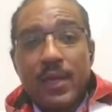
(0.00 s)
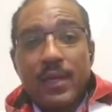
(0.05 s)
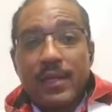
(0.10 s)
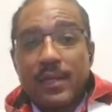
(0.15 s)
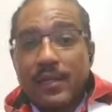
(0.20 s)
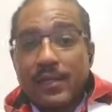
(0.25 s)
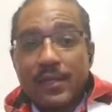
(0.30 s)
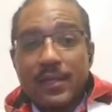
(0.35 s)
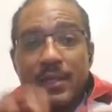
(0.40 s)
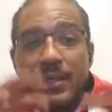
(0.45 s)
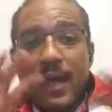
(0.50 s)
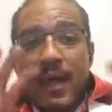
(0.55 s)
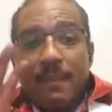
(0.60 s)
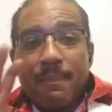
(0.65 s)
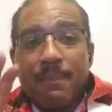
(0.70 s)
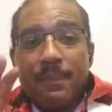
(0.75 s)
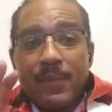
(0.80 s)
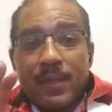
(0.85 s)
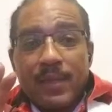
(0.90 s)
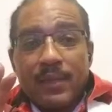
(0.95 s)
Because they're not
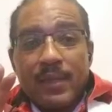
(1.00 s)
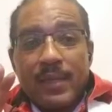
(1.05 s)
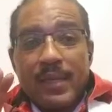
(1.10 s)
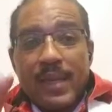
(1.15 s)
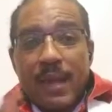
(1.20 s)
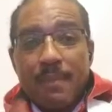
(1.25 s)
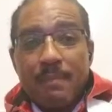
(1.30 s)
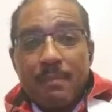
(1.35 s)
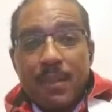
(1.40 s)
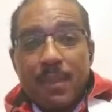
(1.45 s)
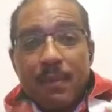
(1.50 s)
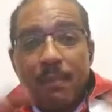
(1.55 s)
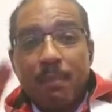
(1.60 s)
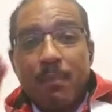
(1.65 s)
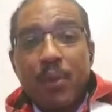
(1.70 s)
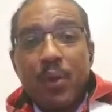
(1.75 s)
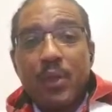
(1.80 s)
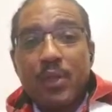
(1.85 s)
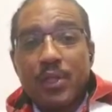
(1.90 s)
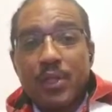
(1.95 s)
being
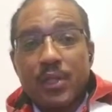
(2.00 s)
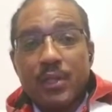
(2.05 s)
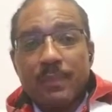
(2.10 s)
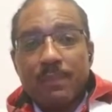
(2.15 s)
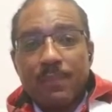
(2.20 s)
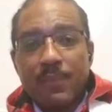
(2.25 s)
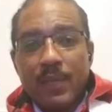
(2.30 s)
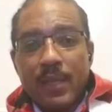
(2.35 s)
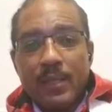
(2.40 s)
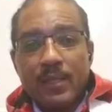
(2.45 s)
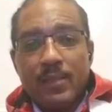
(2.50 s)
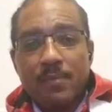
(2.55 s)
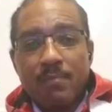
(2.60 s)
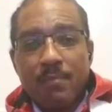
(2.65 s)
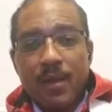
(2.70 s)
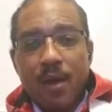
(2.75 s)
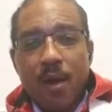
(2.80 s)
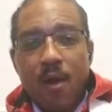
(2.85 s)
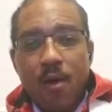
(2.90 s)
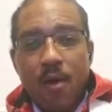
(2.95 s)
pushed as
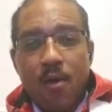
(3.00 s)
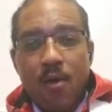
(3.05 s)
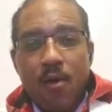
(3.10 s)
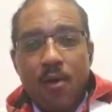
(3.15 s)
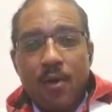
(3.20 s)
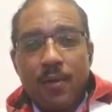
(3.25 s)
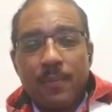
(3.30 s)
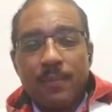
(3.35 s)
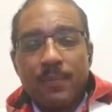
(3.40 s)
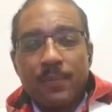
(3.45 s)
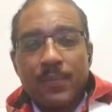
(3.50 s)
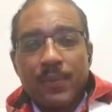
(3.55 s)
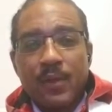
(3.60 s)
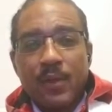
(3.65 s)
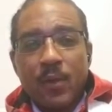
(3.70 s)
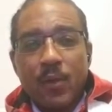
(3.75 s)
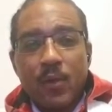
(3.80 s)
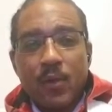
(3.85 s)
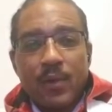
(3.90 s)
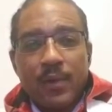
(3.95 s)
hard
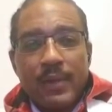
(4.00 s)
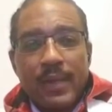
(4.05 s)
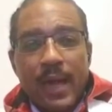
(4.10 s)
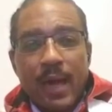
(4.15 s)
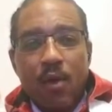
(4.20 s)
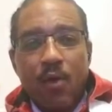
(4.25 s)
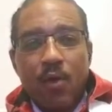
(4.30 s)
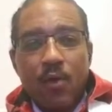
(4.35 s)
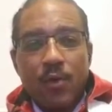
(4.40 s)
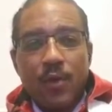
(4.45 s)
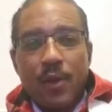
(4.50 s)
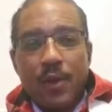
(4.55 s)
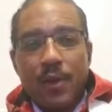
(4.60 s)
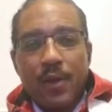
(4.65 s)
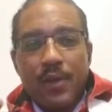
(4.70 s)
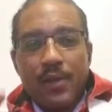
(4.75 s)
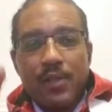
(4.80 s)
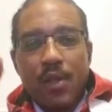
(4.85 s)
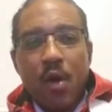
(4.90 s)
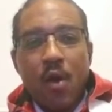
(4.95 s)
or not on there
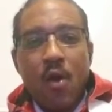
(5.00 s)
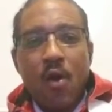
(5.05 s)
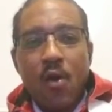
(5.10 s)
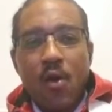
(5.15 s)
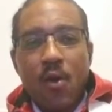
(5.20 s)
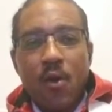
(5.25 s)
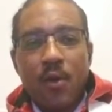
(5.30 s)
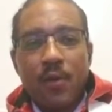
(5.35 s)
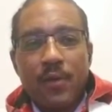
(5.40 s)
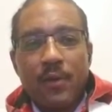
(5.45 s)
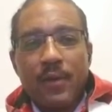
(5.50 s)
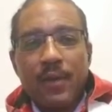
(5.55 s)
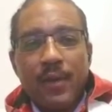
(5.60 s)
as hard